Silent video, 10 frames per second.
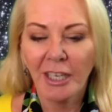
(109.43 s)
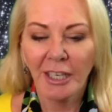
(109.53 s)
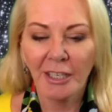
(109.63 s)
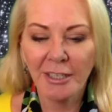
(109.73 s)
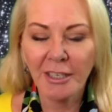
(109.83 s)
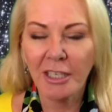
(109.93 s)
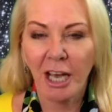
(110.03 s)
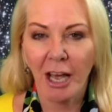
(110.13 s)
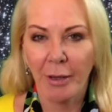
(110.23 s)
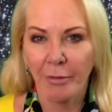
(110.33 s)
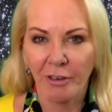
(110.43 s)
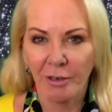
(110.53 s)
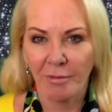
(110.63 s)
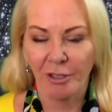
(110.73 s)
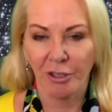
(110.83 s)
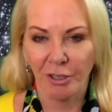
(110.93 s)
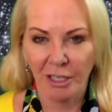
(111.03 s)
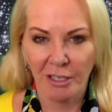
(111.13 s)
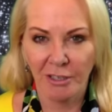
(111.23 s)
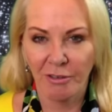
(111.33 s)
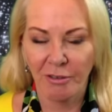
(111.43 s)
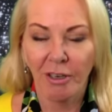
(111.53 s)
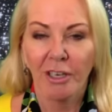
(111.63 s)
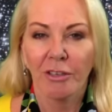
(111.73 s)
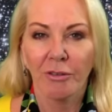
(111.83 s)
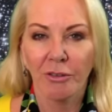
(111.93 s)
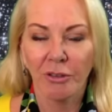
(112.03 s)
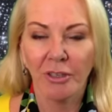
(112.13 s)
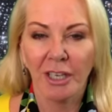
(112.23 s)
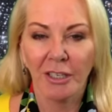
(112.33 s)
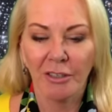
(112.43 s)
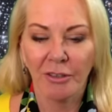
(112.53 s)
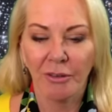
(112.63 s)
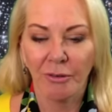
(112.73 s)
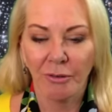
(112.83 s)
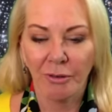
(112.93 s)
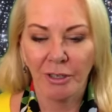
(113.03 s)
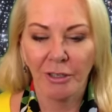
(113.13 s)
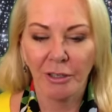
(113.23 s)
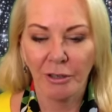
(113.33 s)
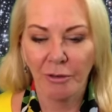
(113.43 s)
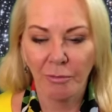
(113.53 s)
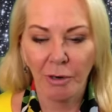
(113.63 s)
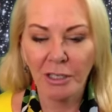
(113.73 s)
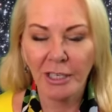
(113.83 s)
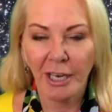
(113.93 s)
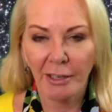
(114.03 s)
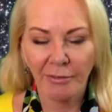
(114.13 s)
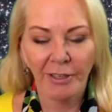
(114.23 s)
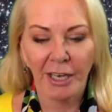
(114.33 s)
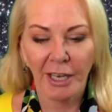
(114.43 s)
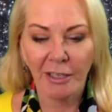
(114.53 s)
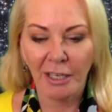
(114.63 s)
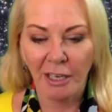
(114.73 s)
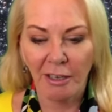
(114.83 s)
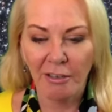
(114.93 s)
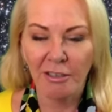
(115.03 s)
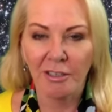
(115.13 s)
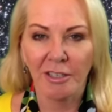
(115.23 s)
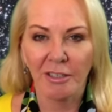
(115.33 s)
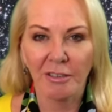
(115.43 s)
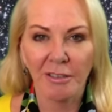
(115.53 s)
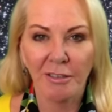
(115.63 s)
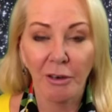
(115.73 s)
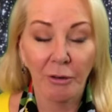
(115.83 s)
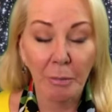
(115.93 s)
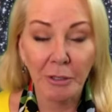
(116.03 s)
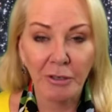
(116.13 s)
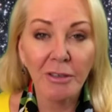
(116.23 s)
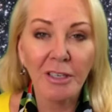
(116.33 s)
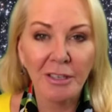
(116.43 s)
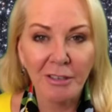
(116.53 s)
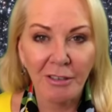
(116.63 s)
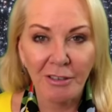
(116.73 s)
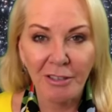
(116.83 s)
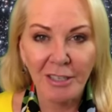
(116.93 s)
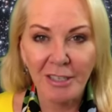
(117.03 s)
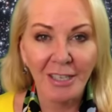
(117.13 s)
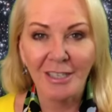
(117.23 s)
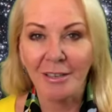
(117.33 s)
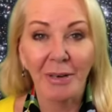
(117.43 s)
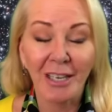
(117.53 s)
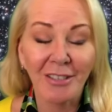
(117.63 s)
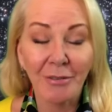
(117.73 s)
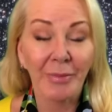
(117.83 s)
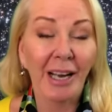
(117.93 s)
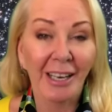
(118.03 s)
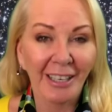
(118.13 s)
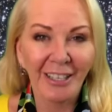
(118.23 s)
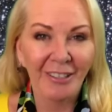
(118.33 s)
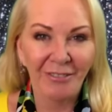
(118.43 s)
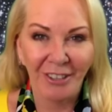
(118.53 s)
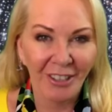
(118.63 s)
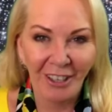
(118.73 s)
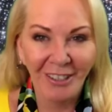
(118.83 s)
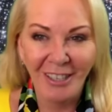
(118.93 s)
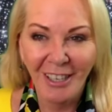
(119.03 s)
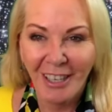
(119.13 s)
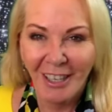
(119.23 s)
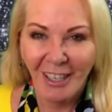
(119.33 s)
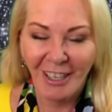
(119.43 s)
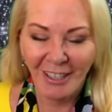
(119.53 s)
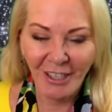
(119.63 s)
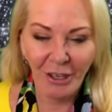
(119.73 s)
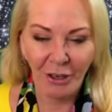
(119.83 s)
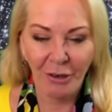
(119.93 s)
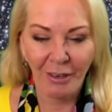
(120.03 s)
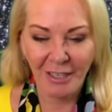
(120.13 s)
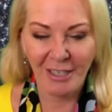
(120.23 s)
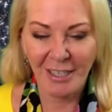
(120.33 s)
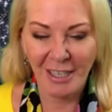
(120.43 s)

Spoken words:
it is a time of opportunity. So you do need to, you know, watch out for that. And because, you know, opportunities can just as easy pass you by if you're not, you know, quick to